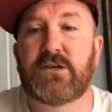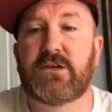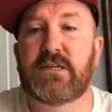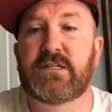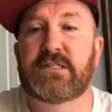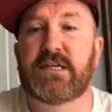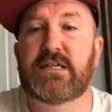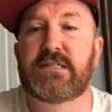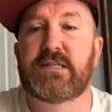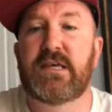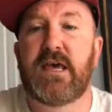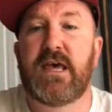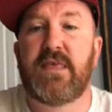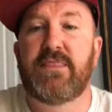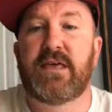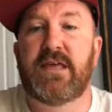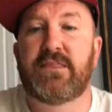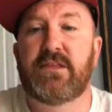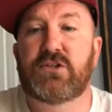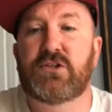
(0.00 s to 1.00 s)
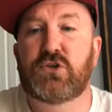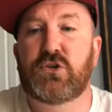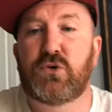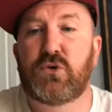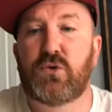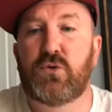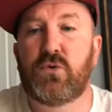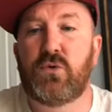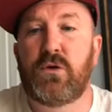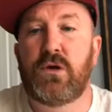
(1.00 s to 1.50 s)
And it says, then the
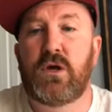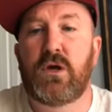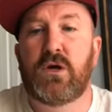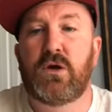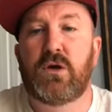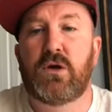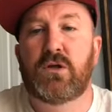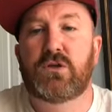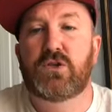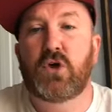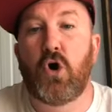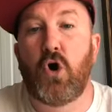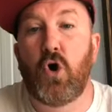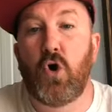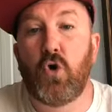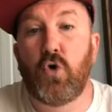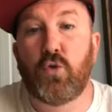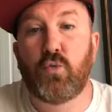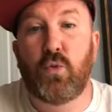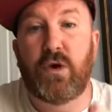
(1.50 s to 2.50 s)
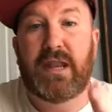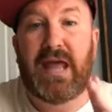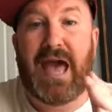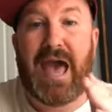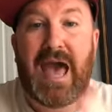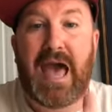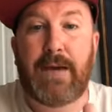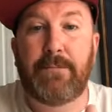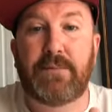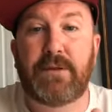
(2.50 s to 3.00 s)
two told what
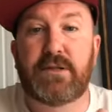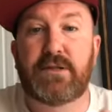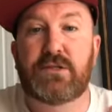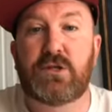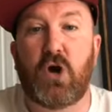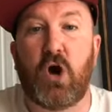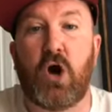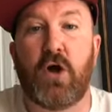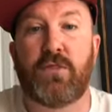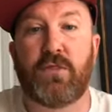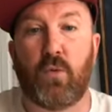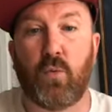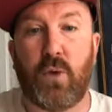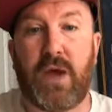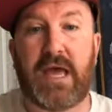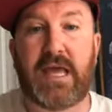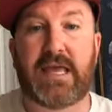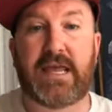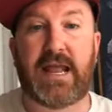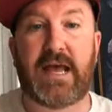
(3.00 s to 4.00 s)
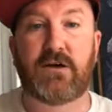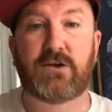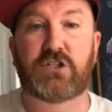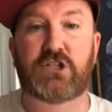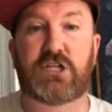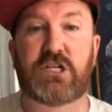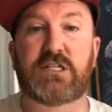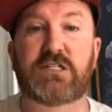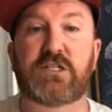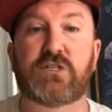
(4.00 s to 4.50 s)
happened on the way and how
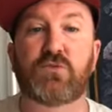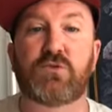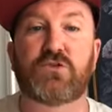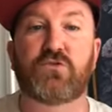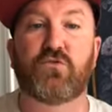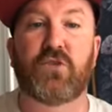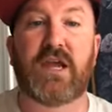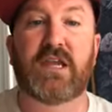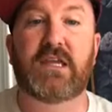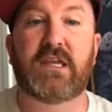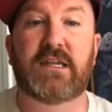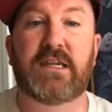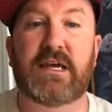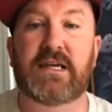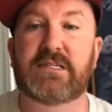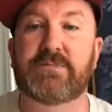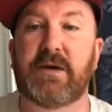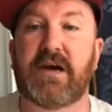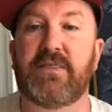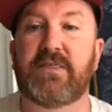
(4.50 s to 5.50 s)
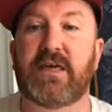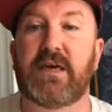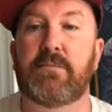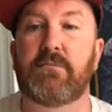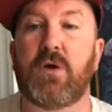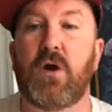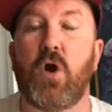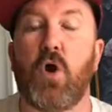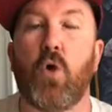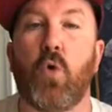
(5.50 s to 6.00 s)
Jesus was recognized by
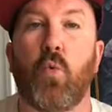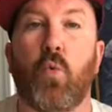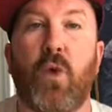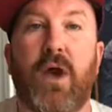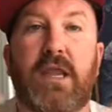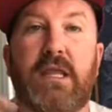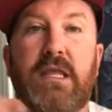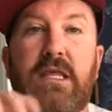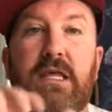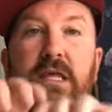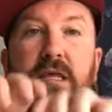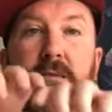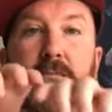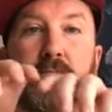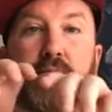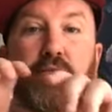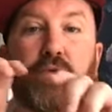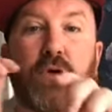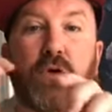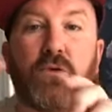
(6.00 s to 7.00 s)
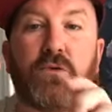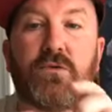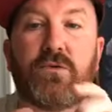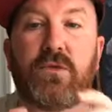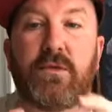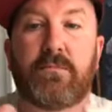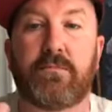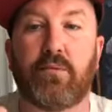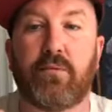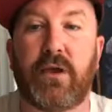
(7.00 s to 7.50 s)
them when he broke
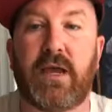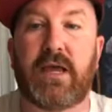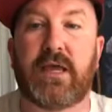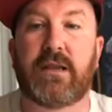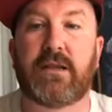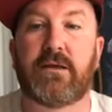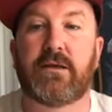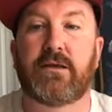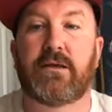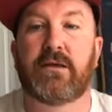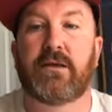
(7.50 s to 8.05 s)
the bread.